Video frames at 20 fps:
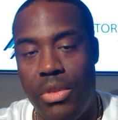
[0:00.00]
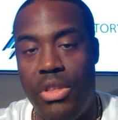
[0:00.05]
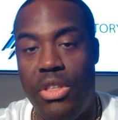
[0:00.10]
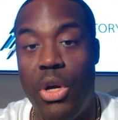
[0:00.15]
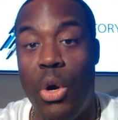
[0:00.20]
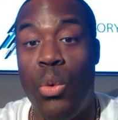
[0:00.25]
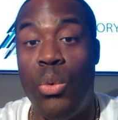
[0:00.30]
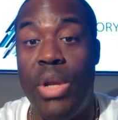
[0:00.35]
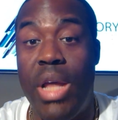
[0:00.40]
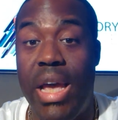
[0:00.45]

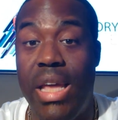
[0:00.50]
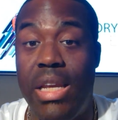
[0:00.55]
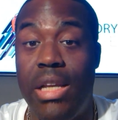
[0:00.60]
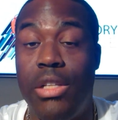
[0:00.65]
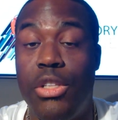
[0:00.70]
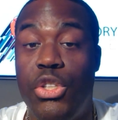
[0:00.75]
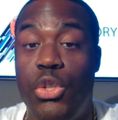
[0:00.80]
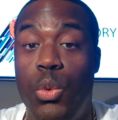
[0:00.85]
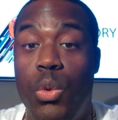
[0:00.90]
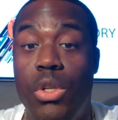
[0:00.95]

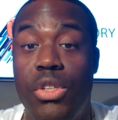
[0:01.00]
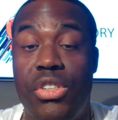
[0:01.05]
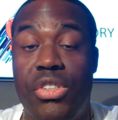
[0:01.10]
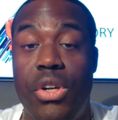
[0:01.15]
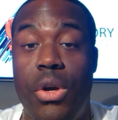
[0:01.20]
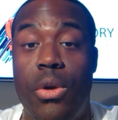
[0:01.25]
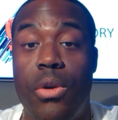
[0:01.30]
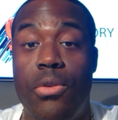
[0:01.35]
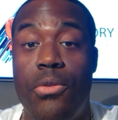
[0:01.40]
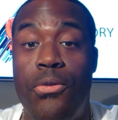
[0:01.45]
donating to a
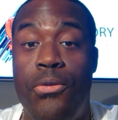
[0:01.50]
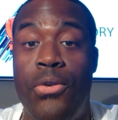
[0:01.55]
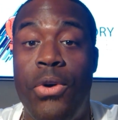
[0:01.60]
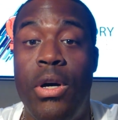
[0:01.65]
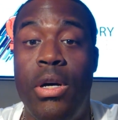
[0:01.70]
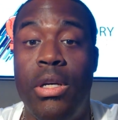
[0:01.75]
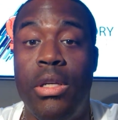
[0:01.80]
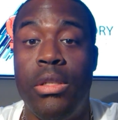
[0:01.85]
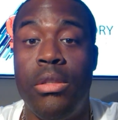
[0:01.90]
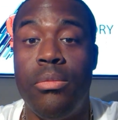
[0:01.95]
certain
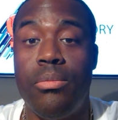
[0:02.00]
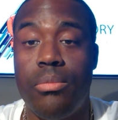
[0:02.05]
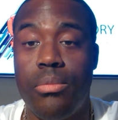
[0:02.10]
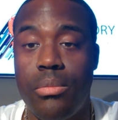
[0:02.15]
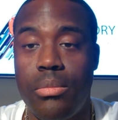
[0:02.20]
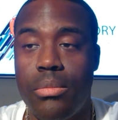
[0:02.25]
fund